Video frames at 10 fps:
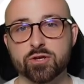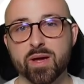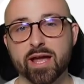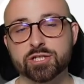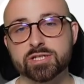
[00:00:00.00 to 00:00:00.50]

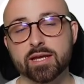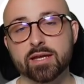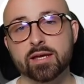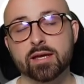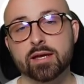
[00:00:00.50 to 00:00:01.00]
XG.
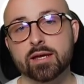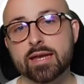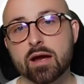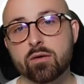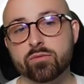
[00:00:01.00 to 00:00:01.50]

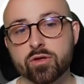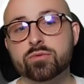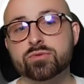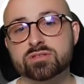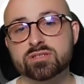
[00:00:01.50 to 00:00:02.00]
Now,
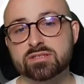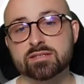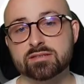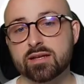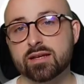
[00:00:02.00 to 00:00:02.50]
those
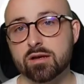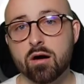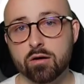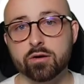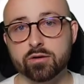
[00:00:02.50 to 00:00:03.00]
statistics
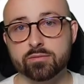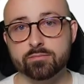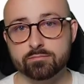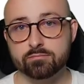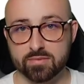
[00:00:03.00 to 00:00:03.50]
are good.
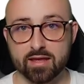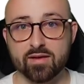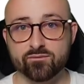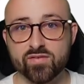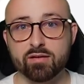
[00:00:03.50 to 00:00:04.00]

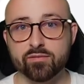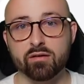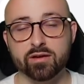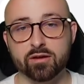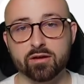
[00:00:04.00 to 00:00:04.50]
They're
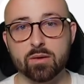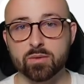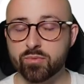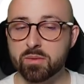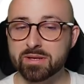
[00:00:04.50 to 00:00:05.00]
very good. That
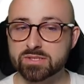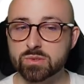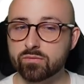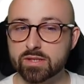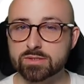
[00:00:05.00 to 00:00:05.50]
would put him in
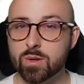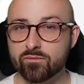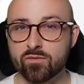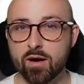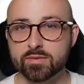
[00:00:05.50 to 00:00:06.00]
sort of the
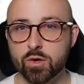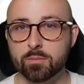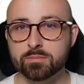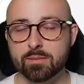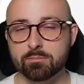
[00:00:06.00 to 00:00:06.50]
top 5,
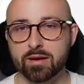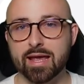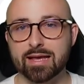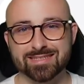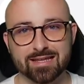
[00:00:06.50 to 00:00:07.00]
top 10
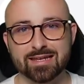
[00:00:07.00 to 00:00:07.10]
players in the